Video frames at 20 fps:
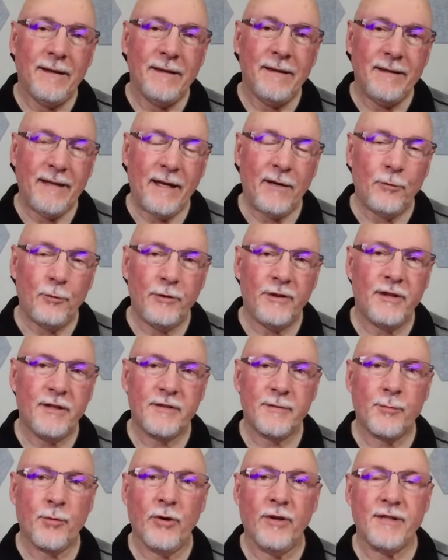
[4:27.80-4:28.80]
Now, with
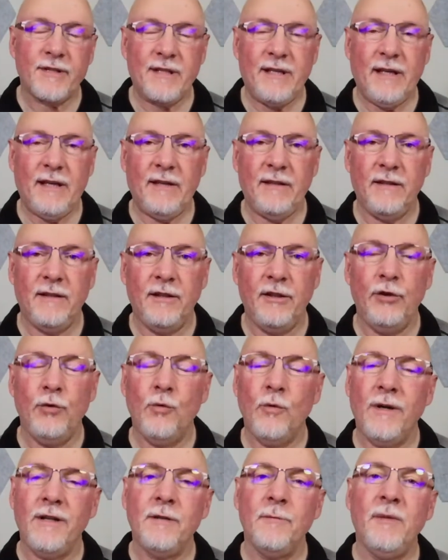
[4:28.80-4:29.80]
this press kit, you
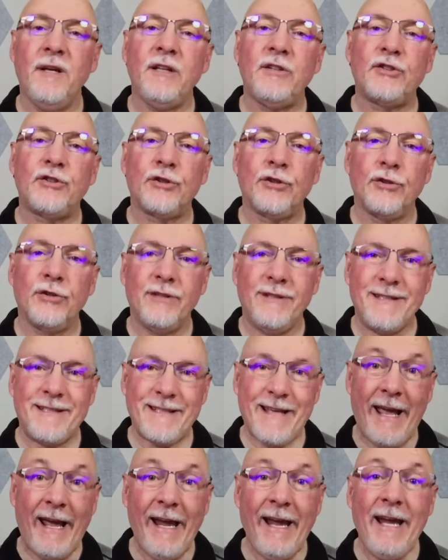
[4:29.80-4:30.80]
want to make sure
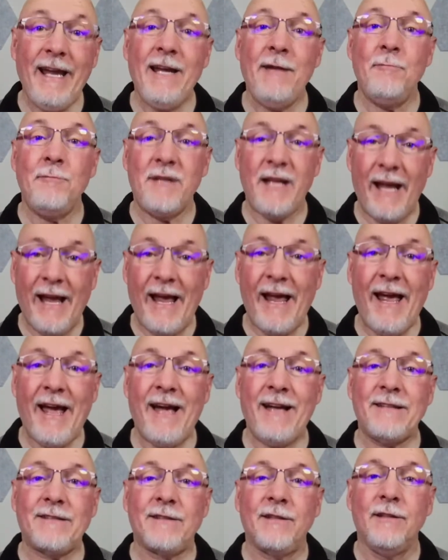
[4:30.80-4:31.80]
it's aimed
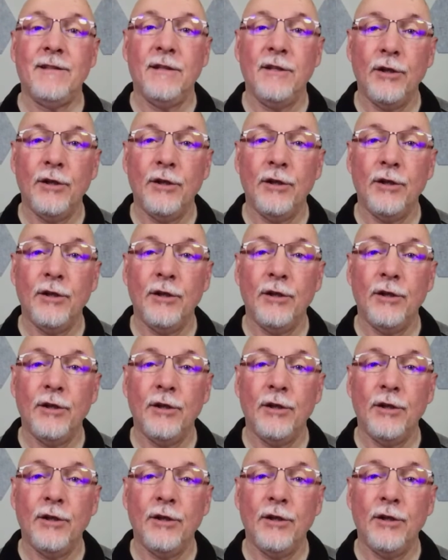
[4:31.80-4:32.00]
at